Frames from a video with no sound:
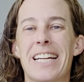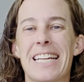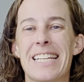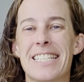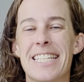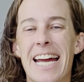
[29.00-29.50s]

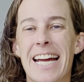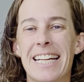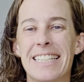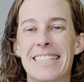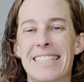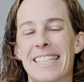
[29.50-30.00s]
Granny
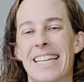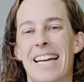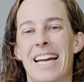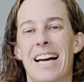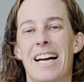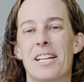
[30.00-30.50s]
Chats.
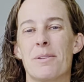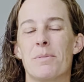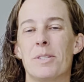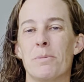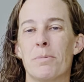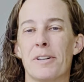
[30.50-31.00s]
I am
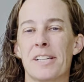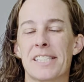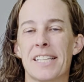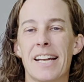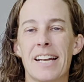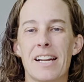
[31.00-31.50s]
super
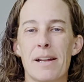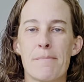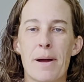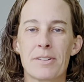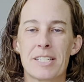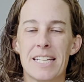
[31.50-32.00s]
excited. I'm
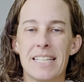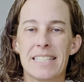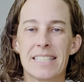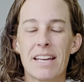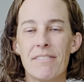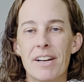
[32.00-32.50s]
about to
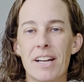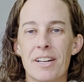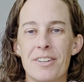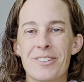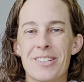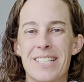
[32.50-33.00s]
hit
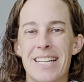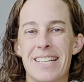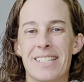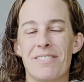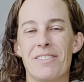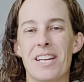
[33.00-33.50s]
700
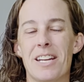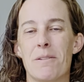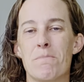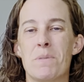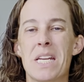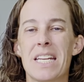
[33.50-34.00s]
days of
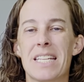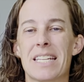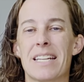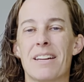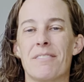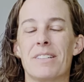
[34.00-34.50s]
eating meat,
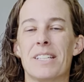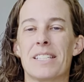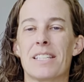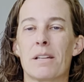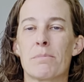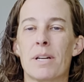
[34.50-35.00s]
and I want
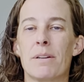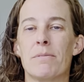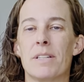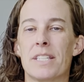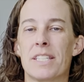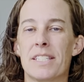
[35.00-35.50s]
to celebrate
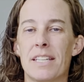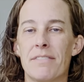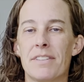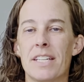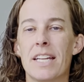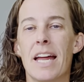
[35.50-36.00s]
with
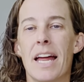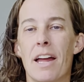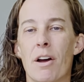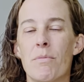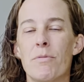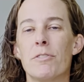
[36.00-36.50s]
7
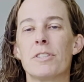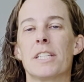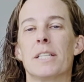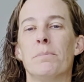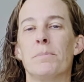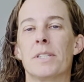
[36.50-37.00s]
helpful
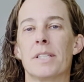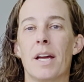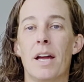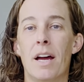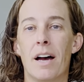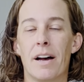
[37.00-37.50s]
tips
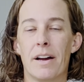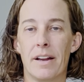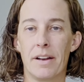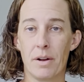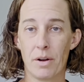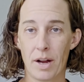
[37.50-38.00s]

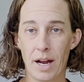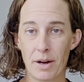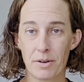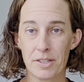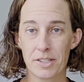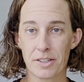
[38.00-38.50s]
on
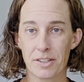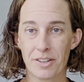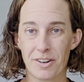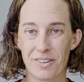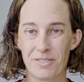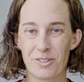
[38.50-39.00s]
how to start the
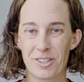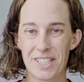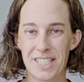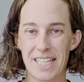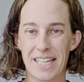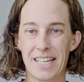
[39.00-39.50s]

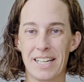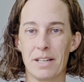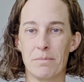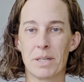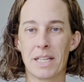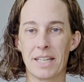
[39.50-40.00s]
carnivore diet
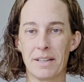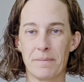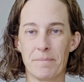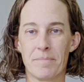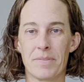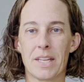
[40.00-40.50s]
in my
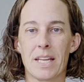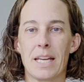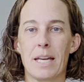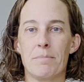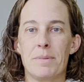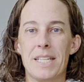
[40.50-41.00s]

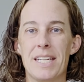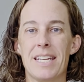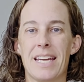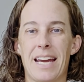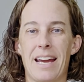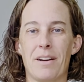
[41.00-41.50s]

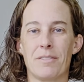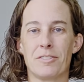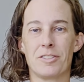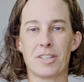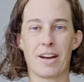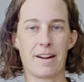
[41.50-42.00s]
empty
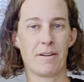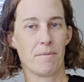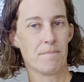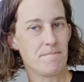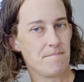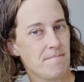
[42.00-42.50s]
house. Check it out.